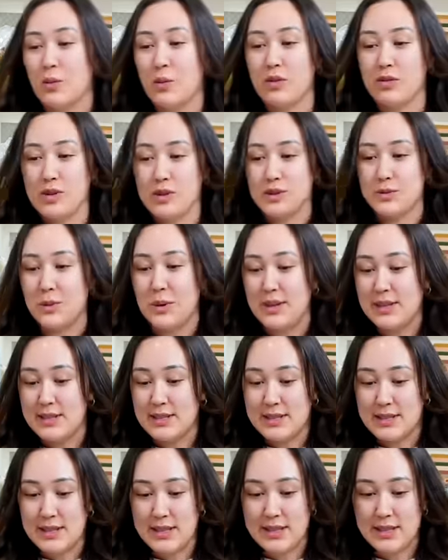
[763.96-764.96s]
woofers
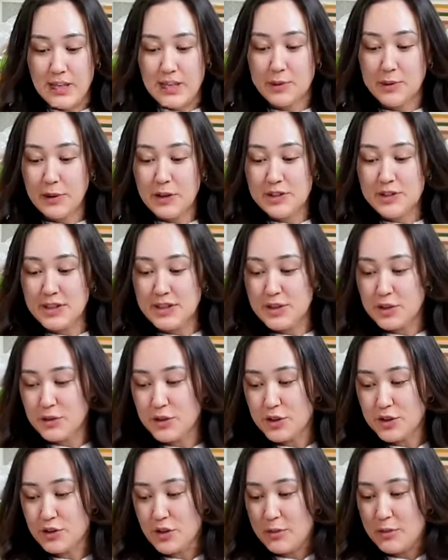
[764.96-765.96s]
ones. To be honest, they don't
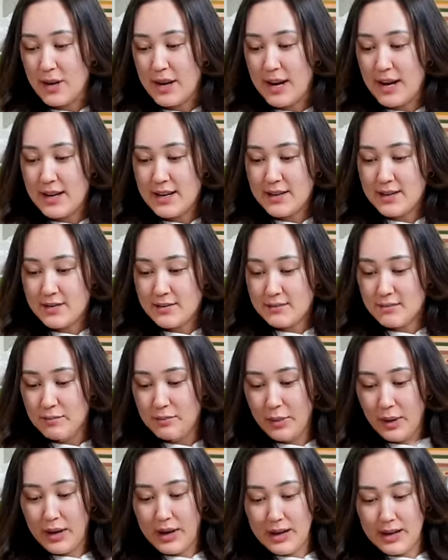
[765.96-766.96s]
discriminate,
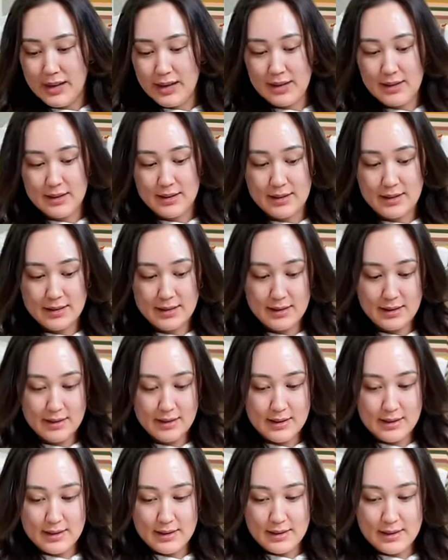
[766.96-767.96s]
but
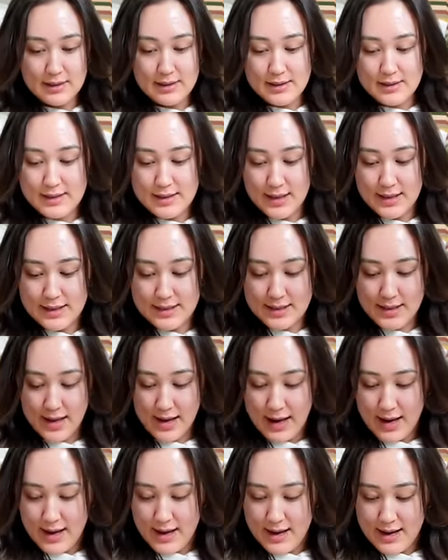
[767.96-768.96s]
day
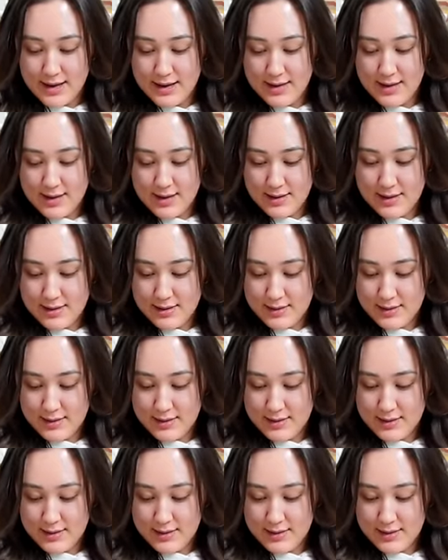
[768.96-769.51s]
10.